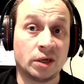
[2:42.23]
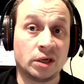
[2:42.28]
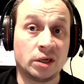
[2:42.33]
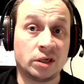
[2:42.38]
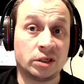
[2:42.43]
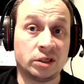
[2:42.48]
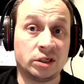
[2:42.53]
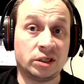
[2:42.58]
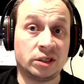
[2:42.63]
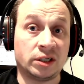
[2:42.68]

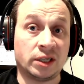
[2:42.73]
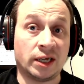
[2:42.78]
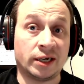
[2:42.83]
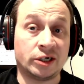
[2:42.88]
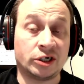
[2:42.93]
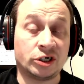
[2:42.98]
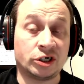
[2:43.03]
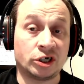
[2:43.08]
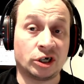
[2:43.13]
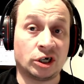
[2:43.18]
He then
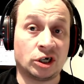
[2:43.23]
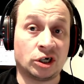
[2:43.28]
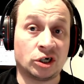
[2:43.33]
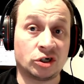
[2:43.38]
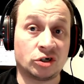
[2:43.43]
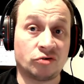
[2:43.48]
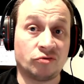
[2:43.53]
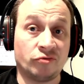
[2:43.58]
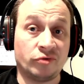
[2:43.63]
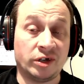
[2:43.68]
charged
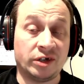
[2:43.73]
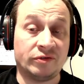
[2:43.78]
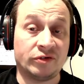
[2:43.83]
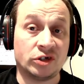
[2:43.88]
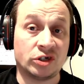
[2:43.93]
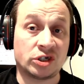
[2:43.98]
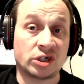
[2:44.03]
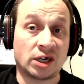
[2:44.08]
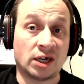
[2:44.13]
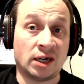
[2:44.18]

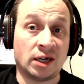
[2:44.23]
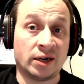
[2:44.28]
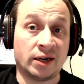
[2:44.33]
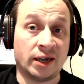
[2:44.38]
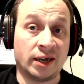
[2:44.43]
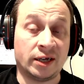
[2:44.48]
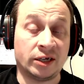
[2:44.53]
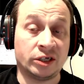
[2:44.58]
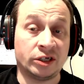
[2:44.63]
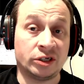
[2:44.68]
Reavers and
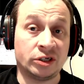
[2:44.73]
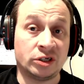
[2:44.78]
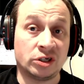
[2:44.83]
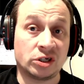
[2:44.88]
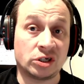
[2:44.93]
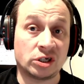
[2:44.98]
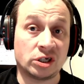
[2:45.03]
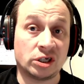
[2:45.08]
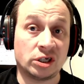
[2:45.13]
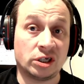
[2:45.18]

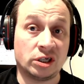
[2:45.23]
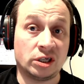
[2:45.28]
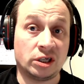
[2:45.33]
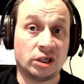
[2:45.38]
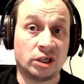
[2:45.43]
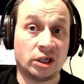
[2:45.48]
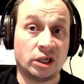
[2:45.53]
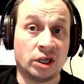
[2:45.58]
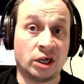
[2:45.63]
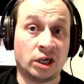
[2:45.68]
Hellions
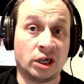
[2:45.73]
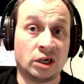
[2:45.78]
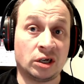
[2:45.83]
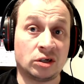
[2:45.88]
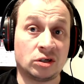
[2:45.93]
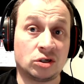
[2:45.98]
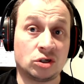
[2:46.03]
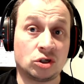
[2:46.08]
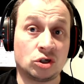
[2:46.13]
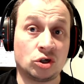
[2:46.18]

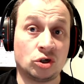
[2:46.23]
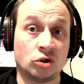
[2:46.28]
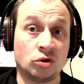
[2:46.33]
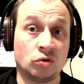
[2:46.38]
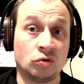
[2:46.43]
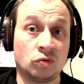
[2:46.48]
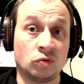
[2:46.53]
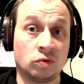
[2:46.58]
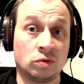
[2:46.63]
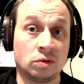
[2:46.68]
into
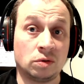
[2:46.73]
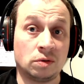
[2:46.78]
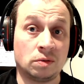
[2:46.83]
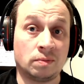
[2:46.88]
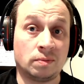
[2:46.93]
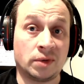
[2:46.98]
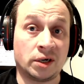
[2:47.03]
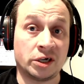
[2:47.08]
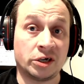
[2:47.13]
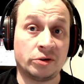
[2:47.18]

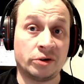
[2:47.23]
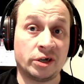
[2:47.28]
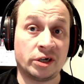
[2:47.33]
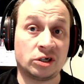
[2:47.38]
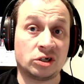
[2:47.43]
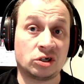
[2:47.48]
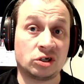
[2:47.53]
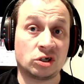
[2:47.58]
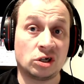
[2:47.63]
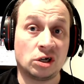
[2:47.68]
my
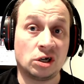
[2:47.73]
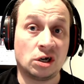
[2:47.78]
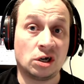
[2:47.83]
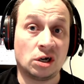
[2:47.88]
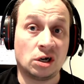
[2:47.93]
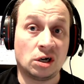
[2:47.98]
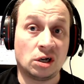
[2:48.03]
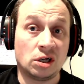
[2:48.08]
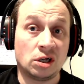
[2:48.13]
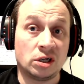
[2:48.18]
units.
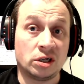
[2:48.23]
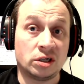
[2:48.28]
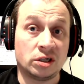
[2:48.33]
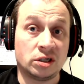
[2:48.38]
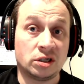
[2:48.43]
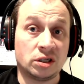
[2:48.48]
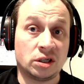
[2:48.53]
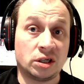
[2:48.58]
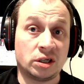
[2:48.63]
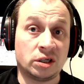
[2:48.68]

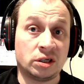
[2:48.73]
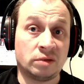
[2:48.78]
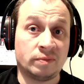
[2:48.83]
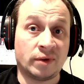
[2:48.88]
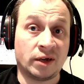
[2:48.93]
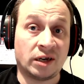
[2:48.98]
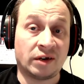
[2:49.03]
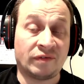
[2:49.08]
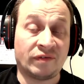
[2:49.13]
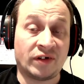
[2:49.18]
He
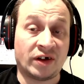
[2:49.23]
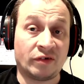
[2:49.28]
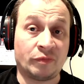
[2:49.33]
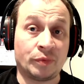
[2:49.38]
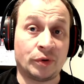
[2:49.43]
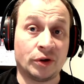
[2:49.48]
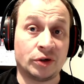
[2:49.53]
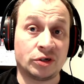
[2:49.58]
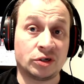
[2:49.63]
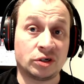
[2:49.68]
made a
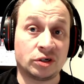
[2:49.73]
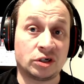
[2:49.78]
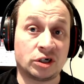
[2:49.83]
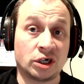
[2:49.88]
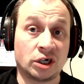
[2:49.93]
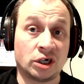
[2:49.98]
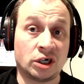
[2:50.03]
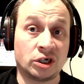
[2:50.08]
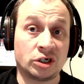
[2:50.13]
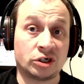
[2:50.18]
5-person
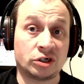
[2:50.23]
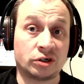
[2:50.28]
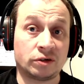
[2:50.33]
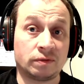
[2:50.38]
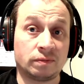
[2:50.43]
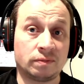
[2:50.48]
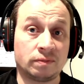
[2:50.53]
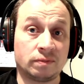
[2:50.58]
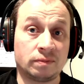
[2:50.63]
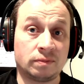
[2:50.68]
charge
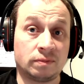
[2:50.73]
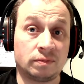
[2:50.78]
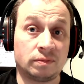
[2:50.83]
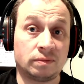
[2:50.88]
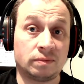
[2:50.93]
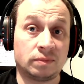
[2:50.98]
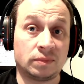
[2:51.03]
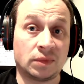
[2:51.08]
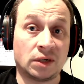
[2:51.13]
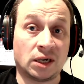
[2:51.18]

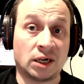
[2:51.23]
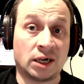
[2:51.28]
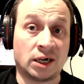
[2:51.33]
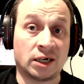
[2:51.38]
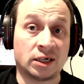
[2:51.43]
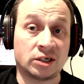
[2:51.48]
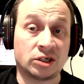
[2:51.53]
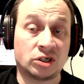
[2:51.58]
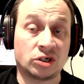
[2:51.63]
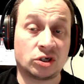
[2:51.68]

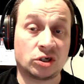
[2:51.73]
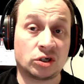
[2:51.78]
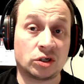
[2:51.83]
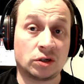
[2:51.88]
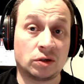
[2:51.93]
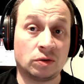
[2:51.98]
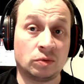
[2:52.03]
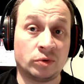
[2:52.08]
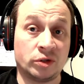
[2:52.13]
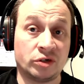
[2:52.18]

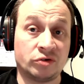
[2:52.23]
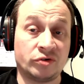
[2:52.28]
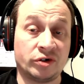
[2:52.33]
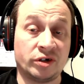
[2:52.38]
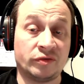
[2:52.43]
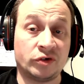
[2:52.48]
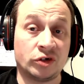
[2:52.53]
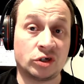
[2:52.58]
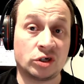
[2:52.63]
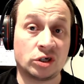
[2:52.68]
with his
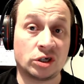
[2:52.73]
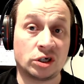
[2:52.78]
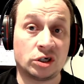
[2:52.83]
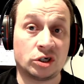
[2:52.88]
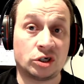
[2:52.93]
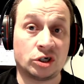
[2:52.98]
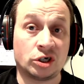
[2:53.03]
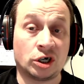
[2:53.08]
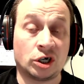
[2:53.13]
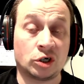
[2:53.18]
Reavers,
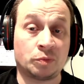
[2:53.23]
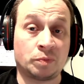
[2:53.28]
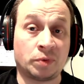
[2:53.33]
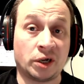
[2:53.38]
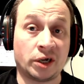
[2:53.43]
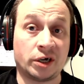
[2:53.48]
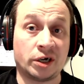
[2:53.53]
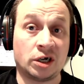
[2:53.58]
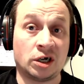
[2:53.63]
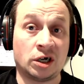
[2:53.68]
charged
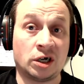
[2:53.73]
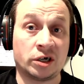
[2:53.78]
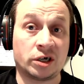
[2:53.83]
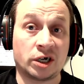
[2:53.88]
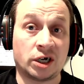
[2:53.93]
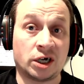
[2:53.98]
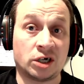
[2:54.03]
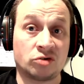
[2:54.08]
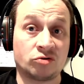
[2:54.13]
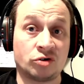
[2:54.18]
Blade Guard,
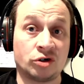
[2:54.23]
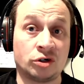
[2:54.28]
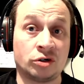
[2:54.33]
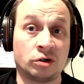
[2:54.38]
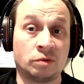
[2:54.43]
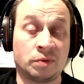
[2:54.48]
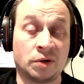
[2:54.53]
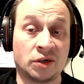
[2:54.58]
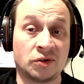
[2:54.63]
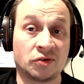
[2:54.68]
Azrael,
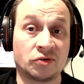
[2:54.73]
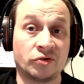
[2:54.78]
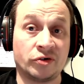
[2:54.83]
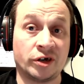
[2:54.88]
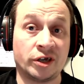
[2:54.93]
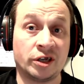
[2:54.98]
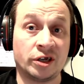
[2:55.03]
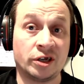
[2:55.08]
Apothecary,